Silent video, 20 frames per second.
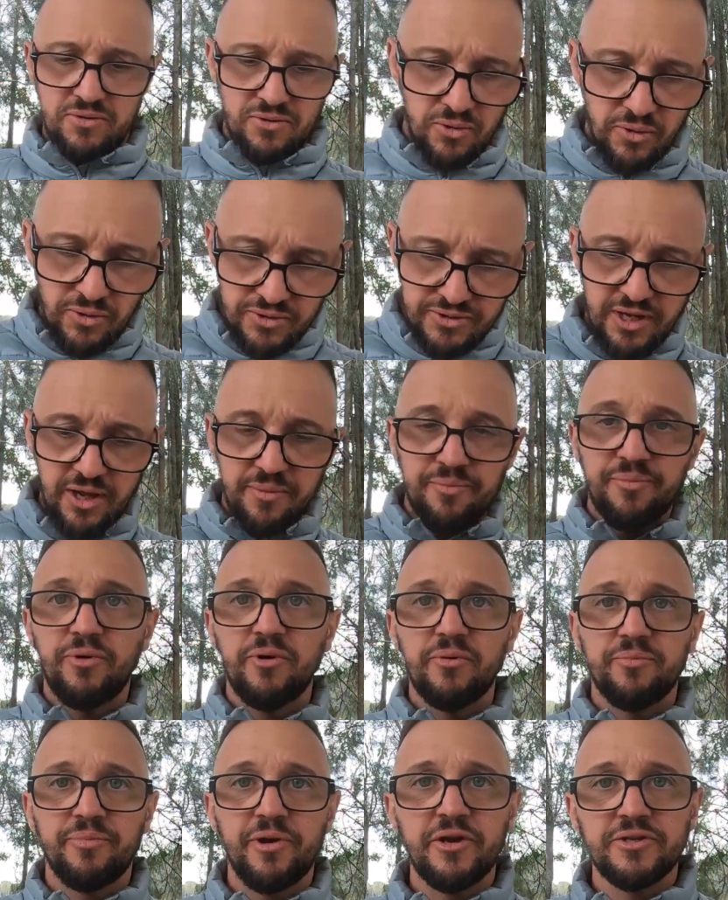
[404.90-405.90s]
also
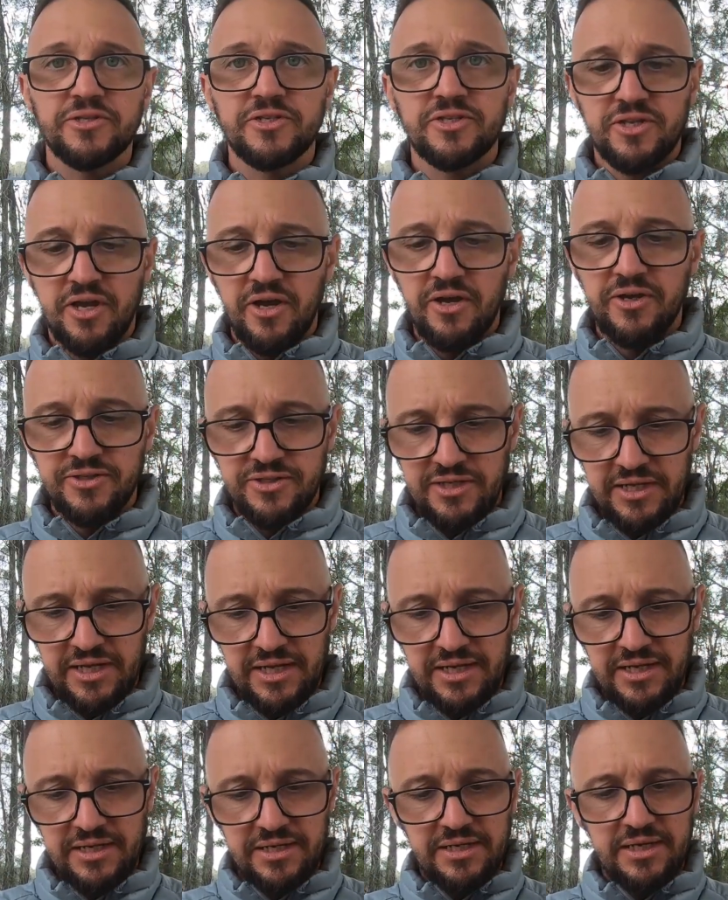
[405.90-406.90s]
purchased those
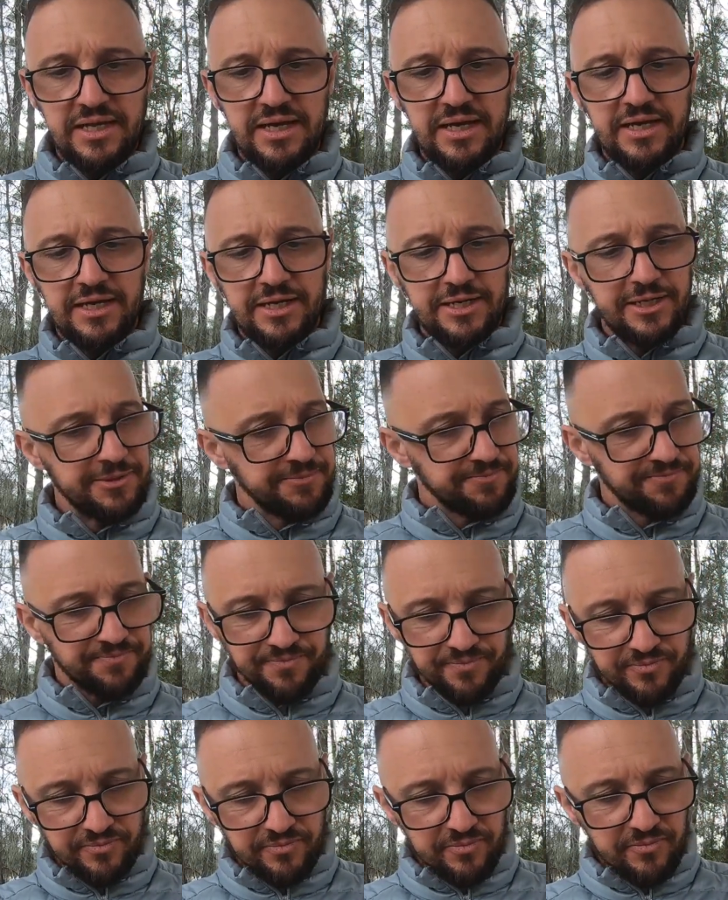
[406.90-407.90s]
in
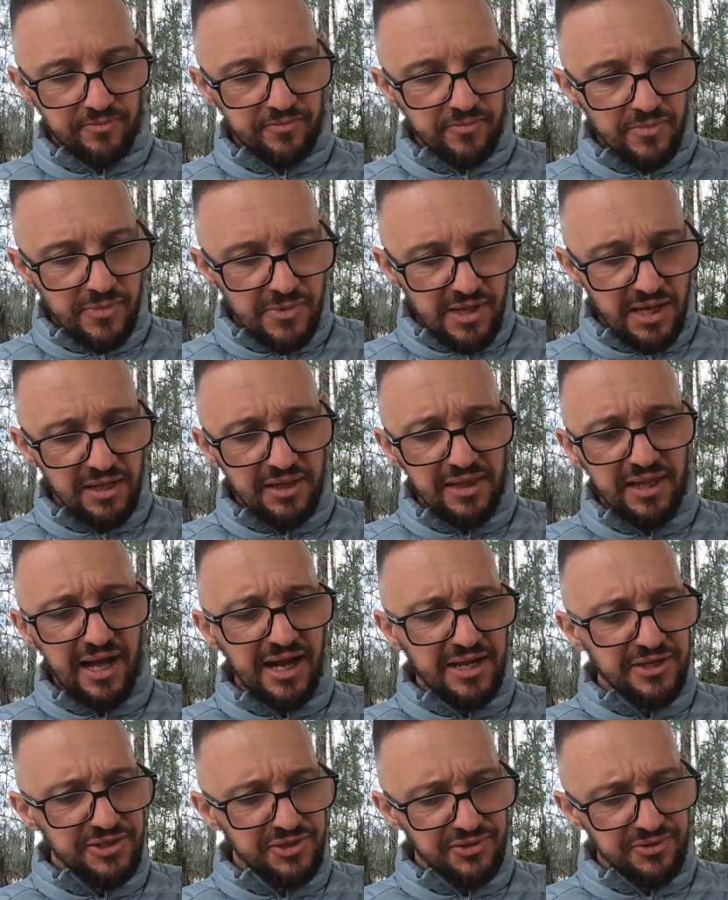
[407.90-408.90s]
a
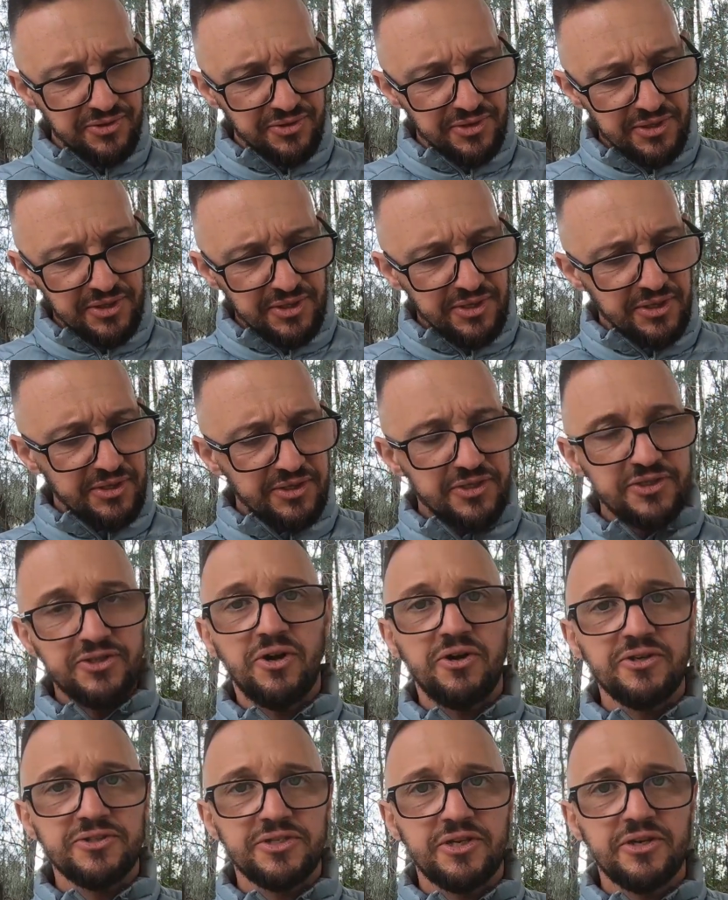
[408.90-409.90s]
larger
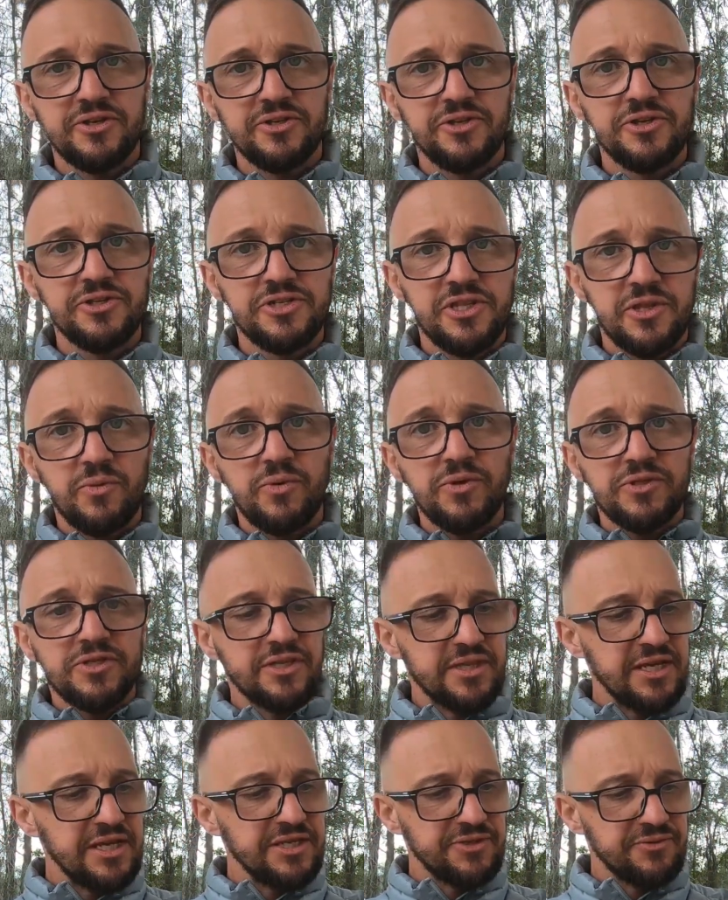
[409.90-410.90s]
size than I usually would. So
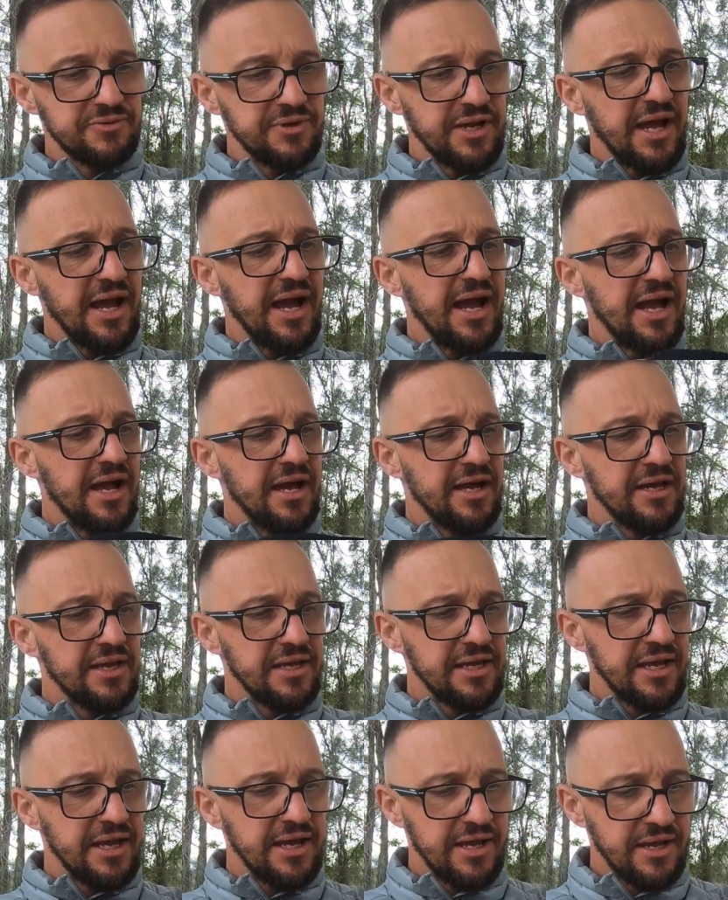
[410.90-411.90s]
these
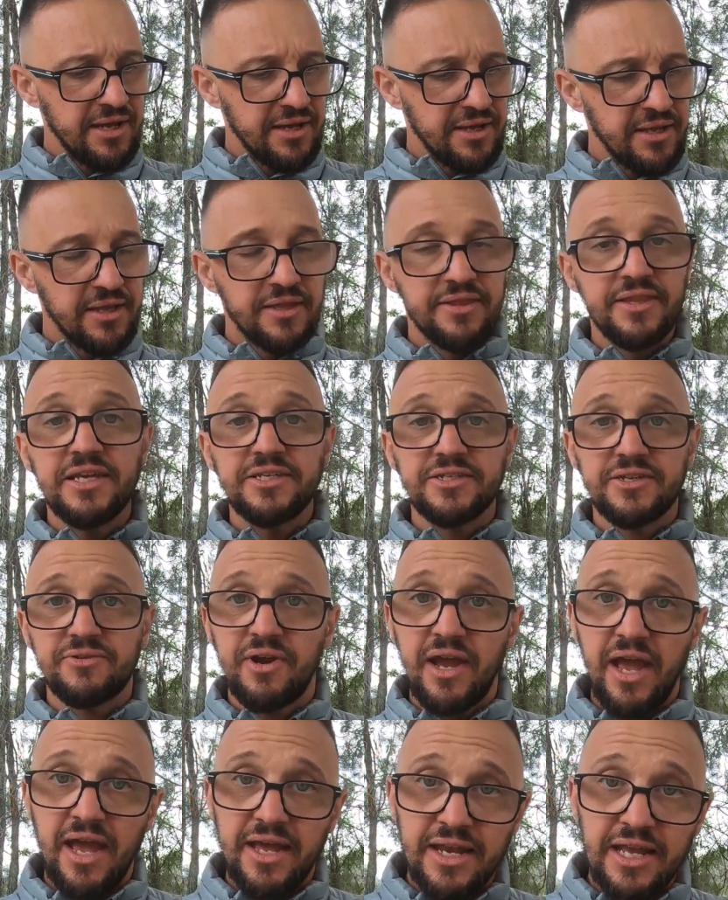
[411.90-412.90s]
are these are
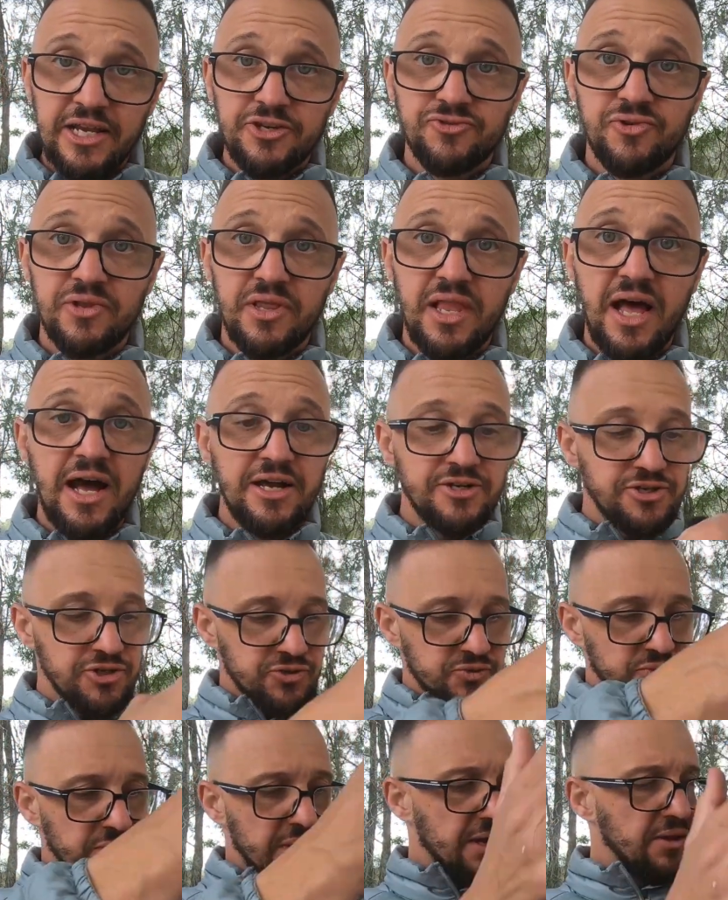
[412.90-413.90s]
an extra large
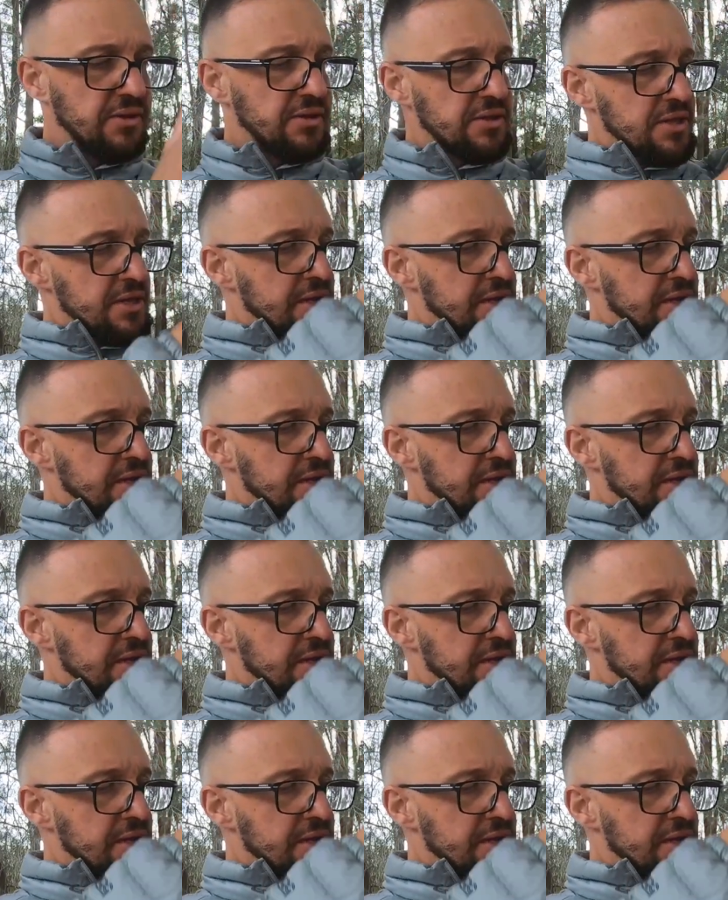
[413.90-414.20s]
as well.